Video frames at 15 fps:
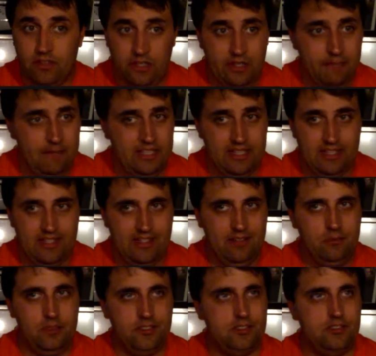I mean, it
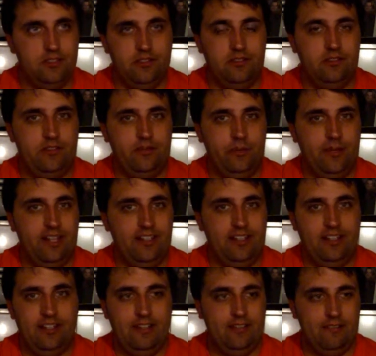was a
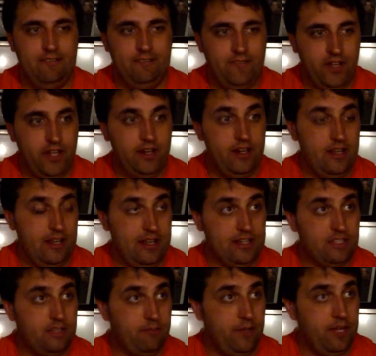really fun
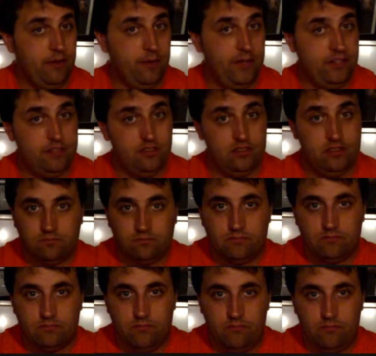experience.
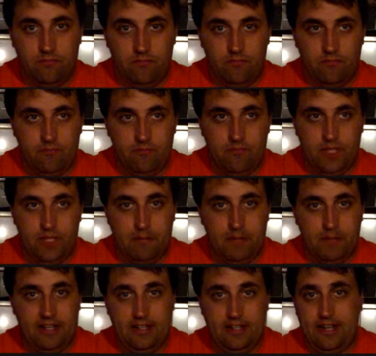It
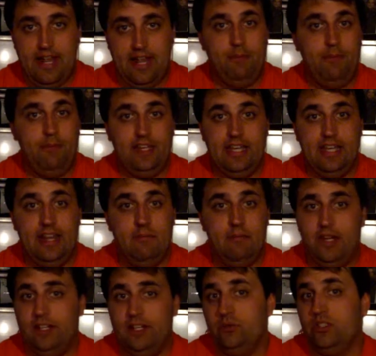might not happen again,
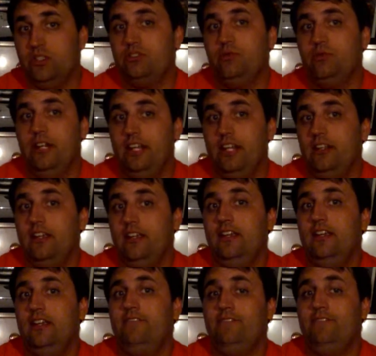but it was
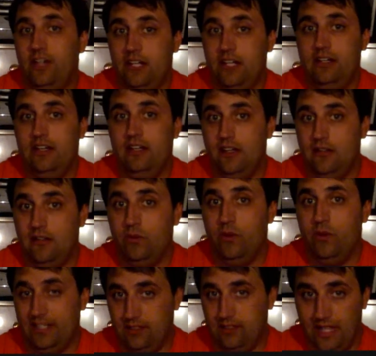really fun
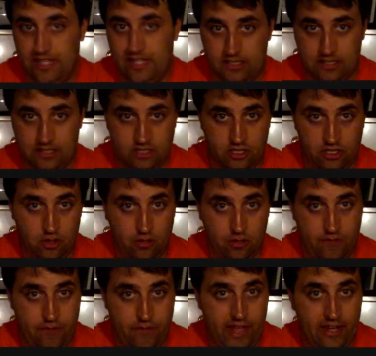when it lasted. So
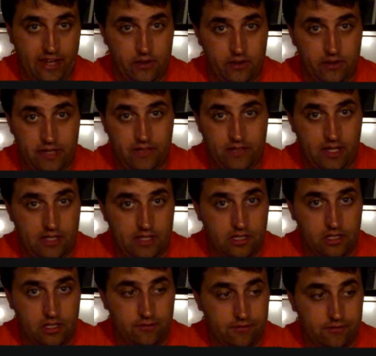thank you, David
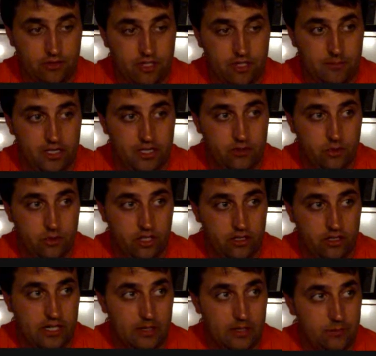Hasselhoff, for coming to our
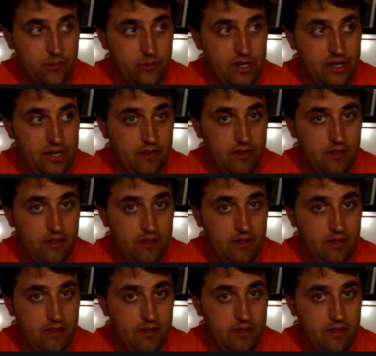country.